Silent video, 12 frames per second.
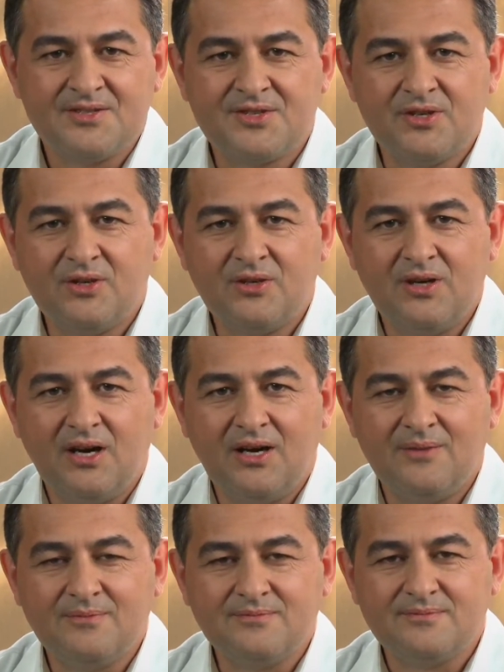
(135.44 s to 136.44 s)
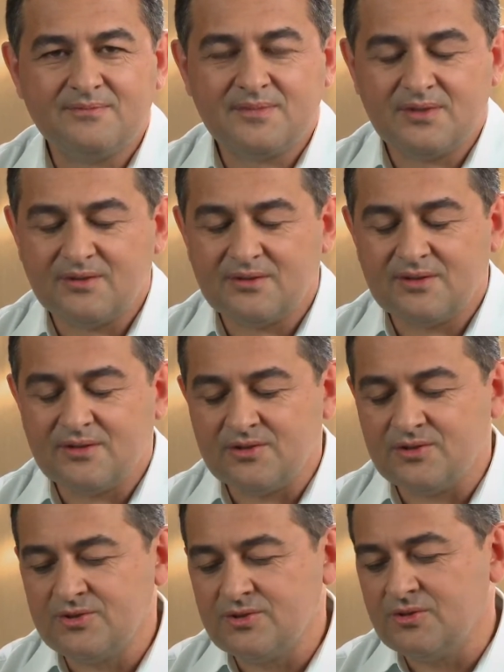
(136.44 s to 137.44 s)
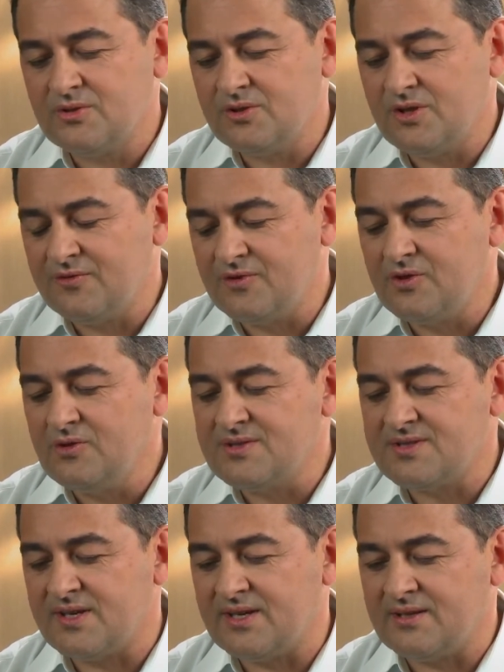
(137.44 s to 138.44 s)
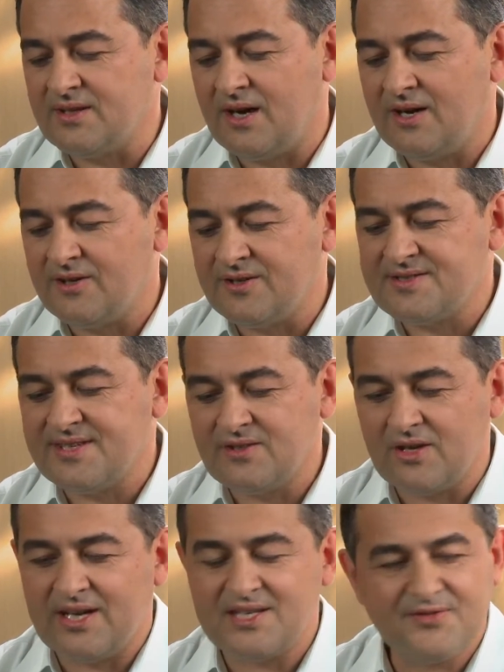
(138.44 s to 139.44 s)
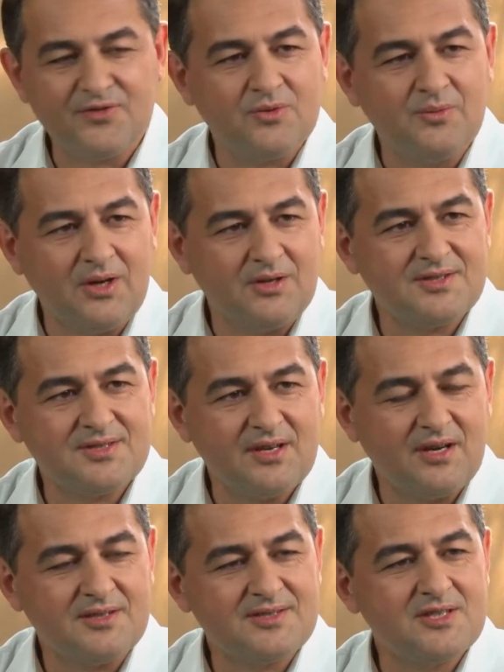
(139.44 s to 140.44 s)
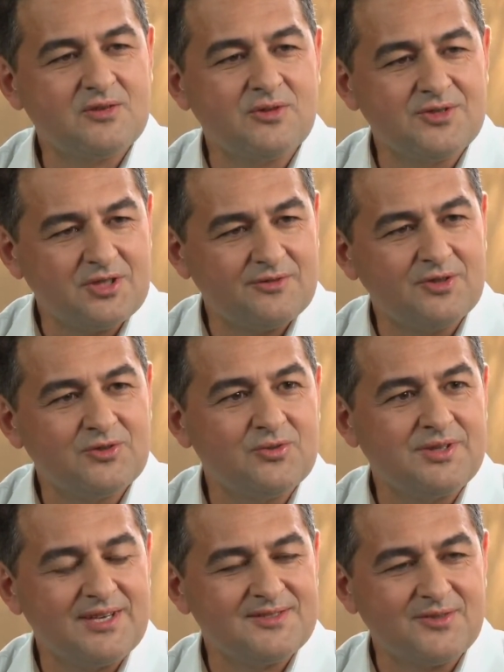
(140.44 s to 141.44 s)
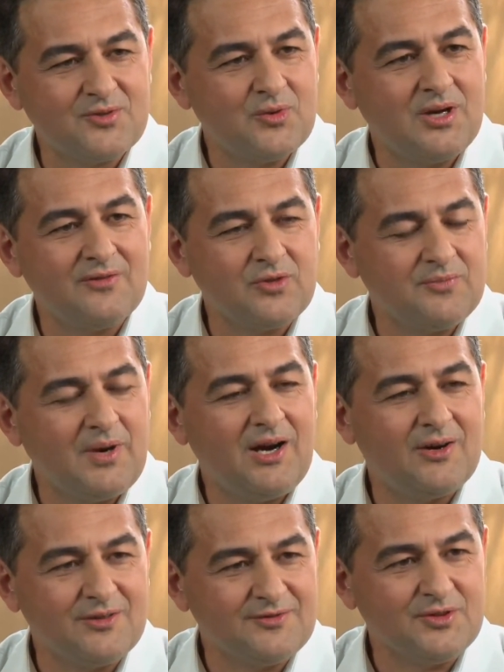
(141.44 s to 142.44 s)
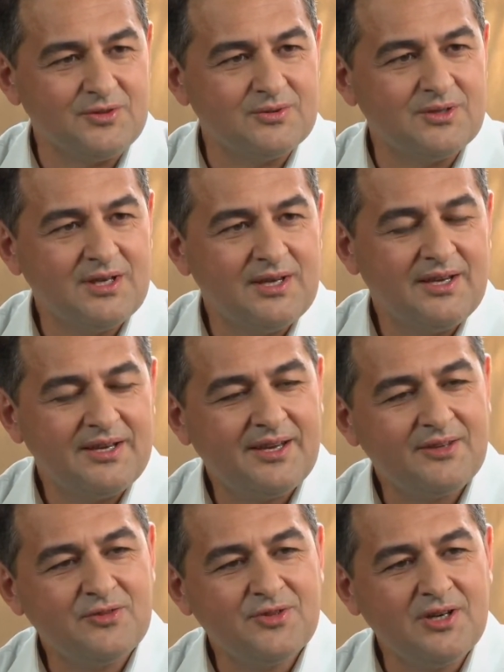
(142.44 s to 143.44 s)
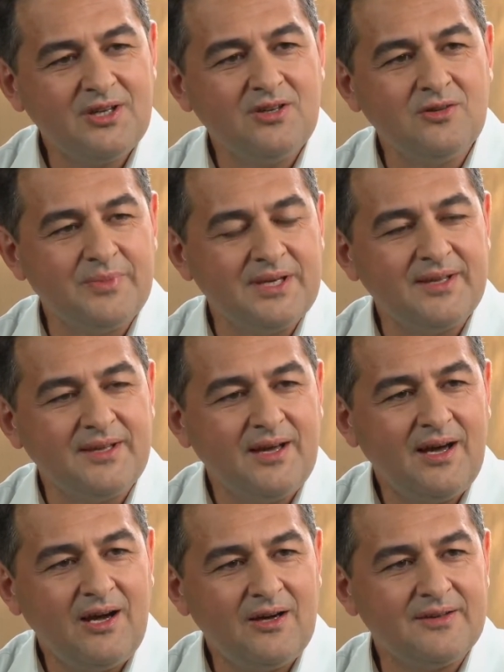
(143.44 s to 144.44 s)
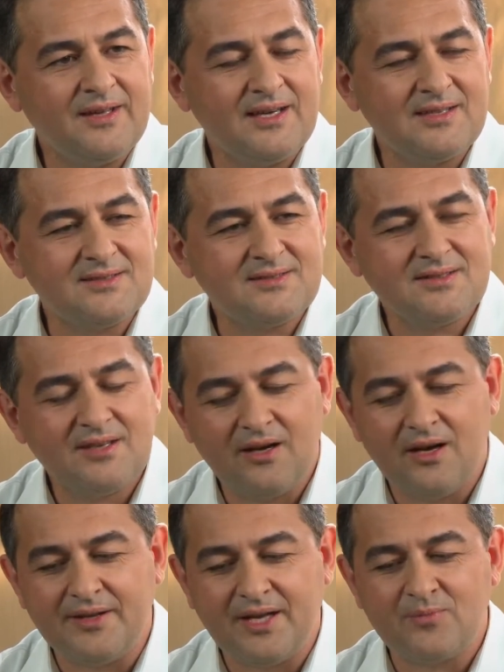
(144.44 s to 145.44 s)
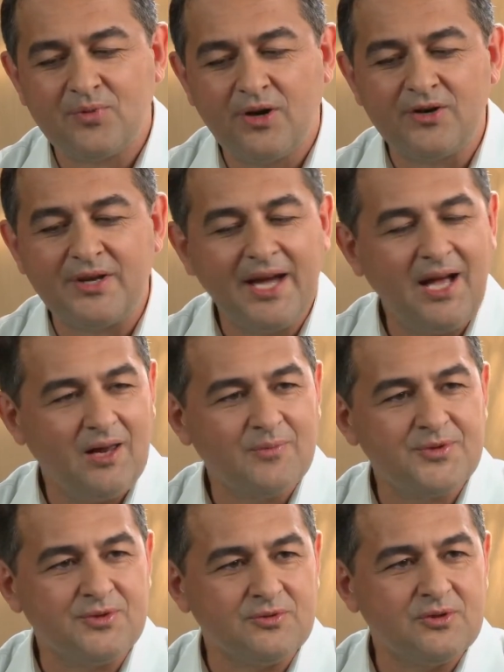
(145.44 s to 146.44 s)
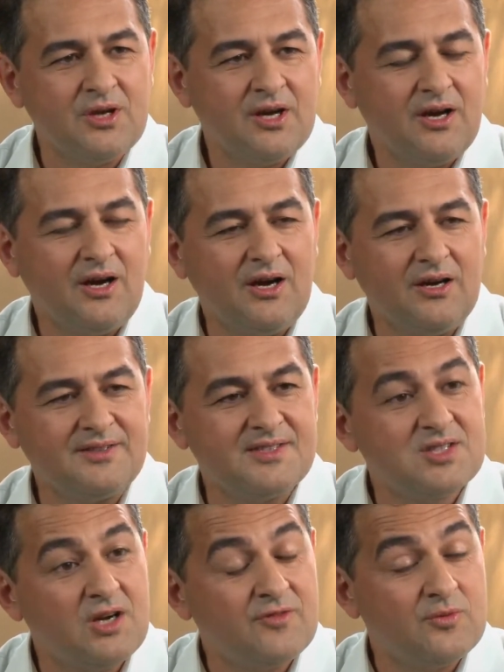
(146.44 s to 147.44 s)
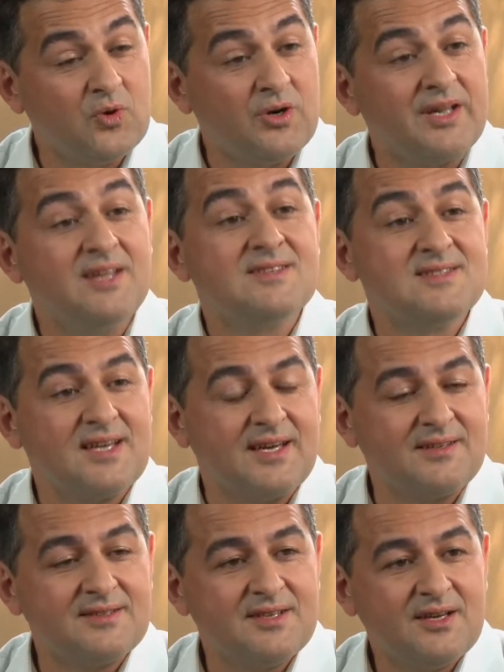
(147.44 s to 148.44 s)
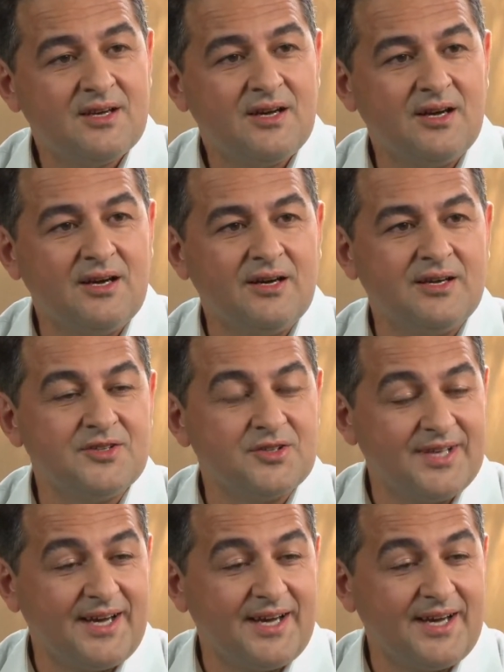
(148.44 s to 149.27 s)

So you've used, I understand, the last few months, SQL Server 2012 with PowerView. Mm-hmm. Can you talk a little bit, how does that product help you discover more insight in your